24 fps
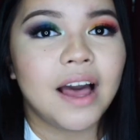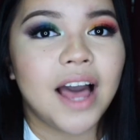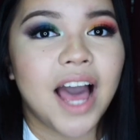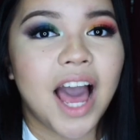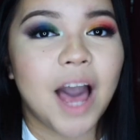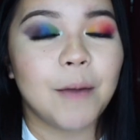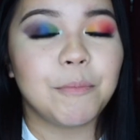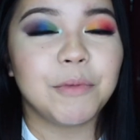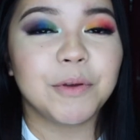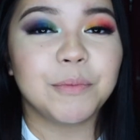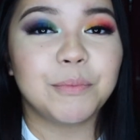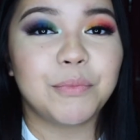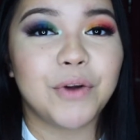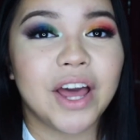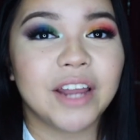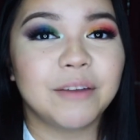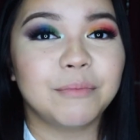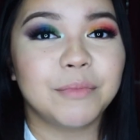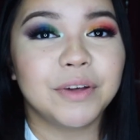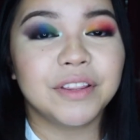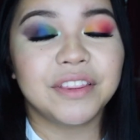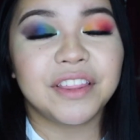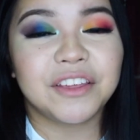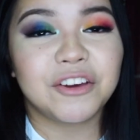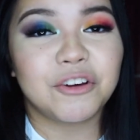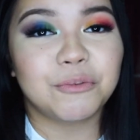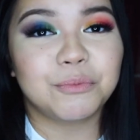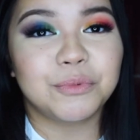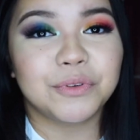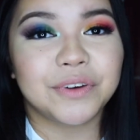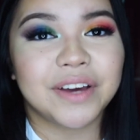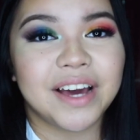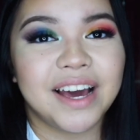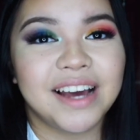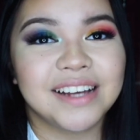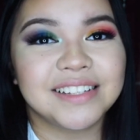Happy Pride Month, I hope
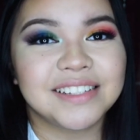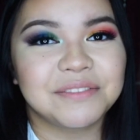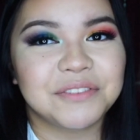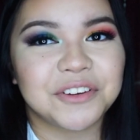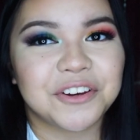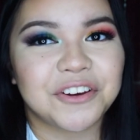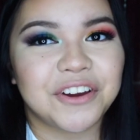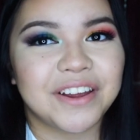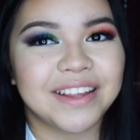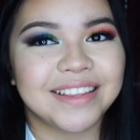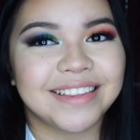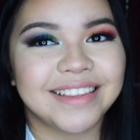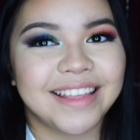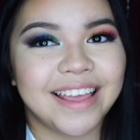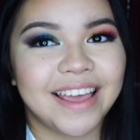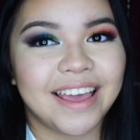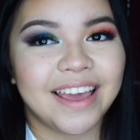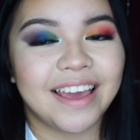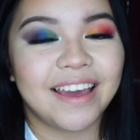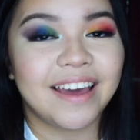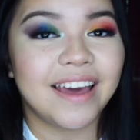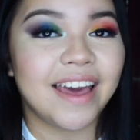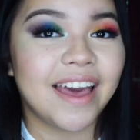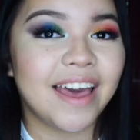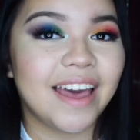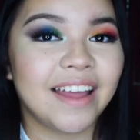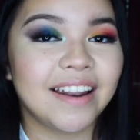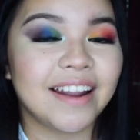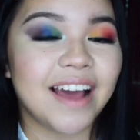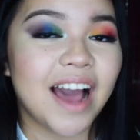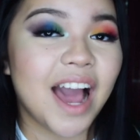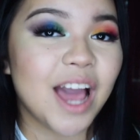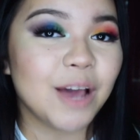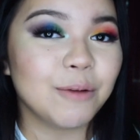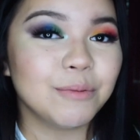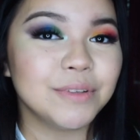you guys have a great day,
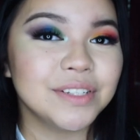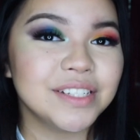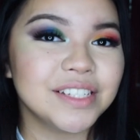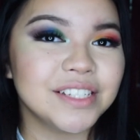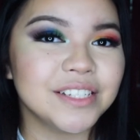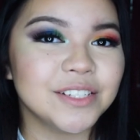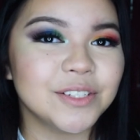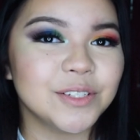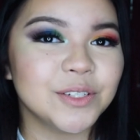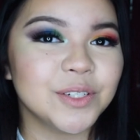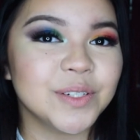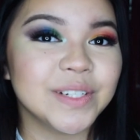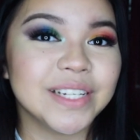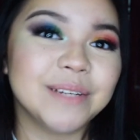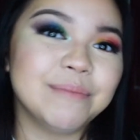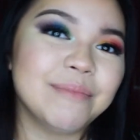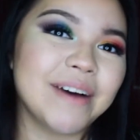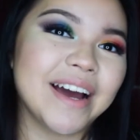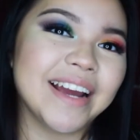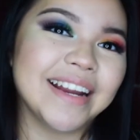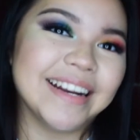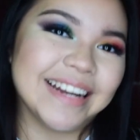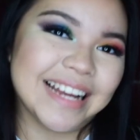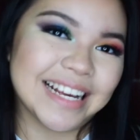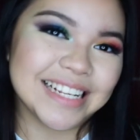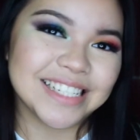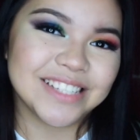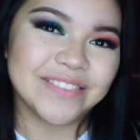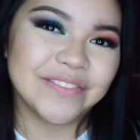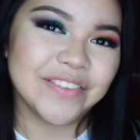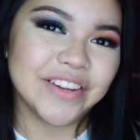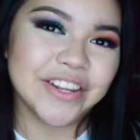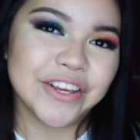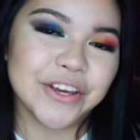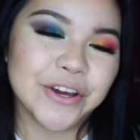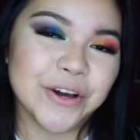and I will see you in my next
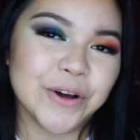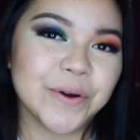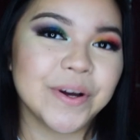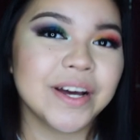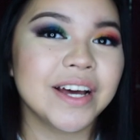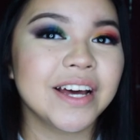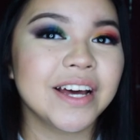video.